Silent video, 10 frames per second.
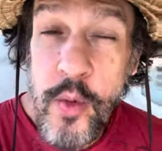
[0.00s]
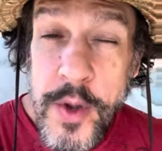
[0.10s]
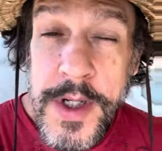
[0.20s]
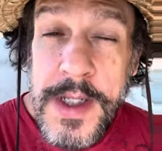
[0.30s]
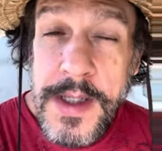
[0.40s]

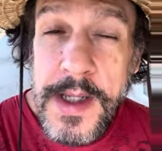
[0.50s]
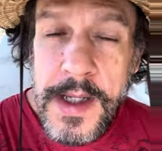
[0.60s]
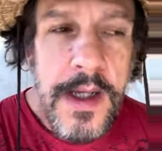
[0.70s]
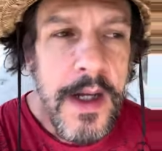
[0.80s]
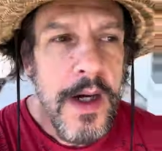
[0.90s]

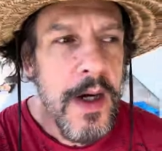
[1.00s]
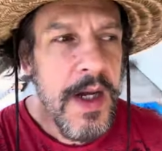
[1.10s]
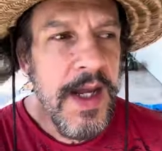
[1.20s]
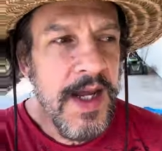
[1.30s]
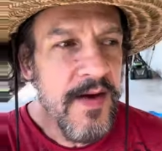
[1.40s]
really
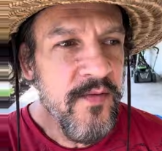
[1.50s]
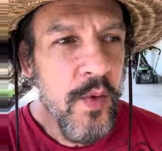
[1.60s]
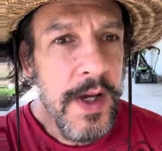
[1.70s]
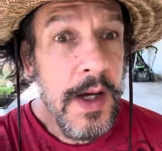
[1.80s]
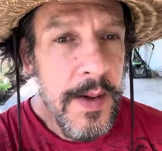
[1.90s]
if
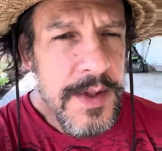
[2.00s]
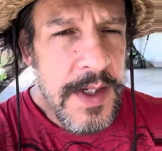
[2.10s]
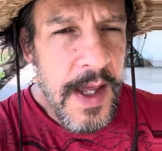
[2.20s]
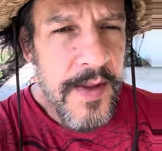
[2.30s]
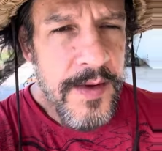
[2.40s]
we come
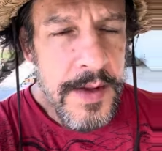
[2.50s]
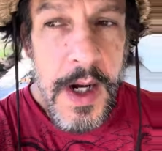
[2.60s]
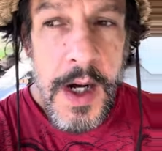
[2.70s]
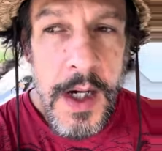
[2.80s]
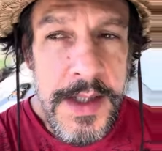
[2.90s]
together
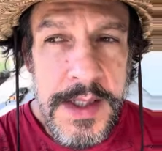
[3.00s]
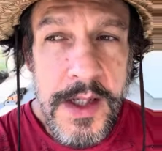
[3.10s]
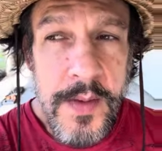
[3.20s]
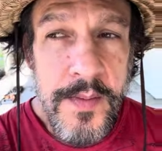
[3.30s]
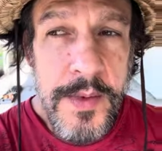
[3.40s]
as a
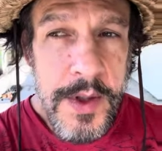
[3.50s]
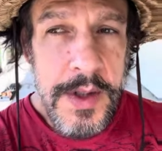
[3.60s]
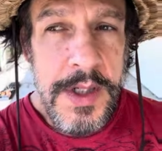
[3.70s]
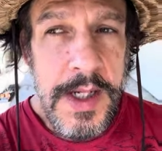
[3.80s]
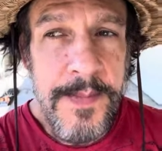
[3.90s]

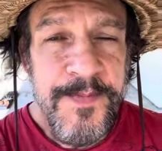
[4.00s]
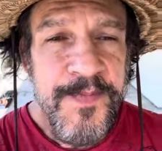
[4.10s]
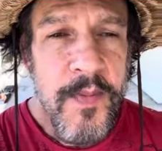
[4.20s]
community